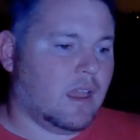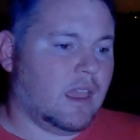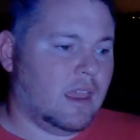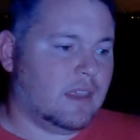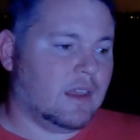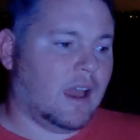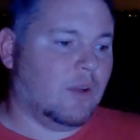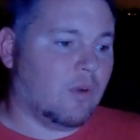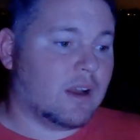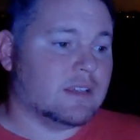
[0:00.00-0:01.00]
And
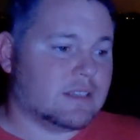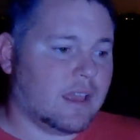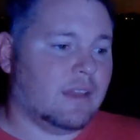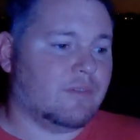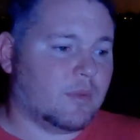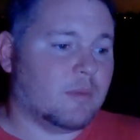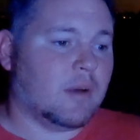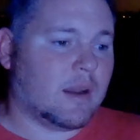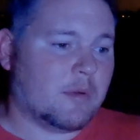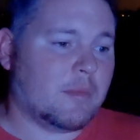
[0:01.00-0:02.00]
I want to say from the
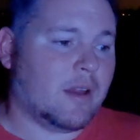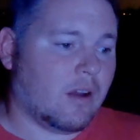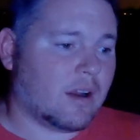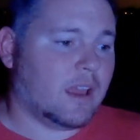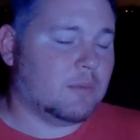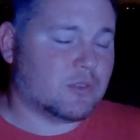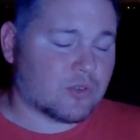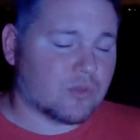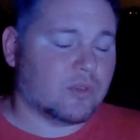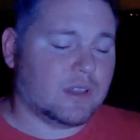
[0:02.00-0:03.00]
bottom of my heart, I am
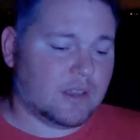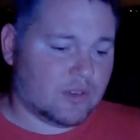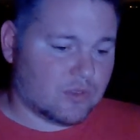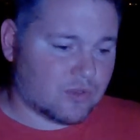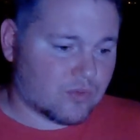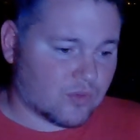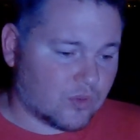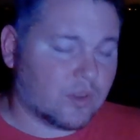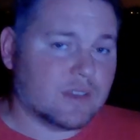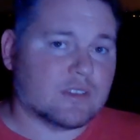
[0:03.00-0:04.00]

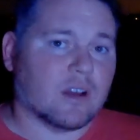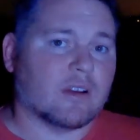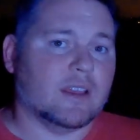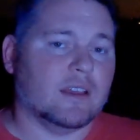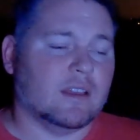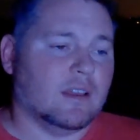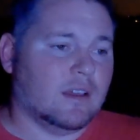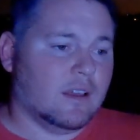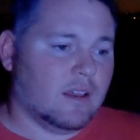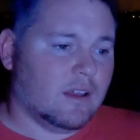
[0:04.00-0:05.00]
truly sorry
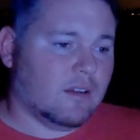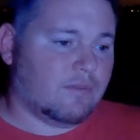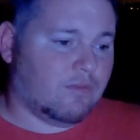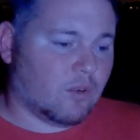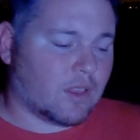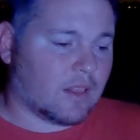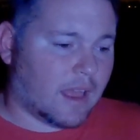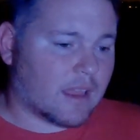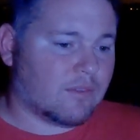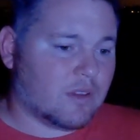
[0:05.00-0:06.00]
for the
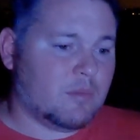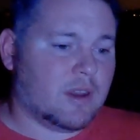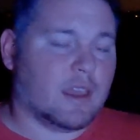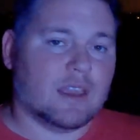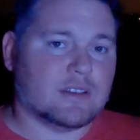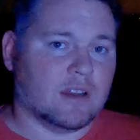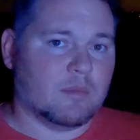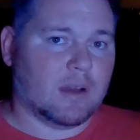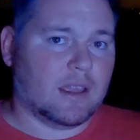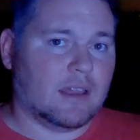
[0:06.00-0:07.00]
lack of communication
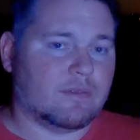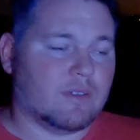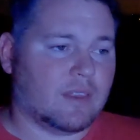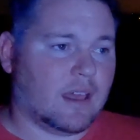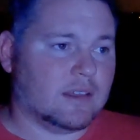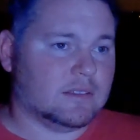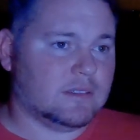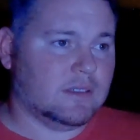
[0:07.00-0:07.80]
on my end for that.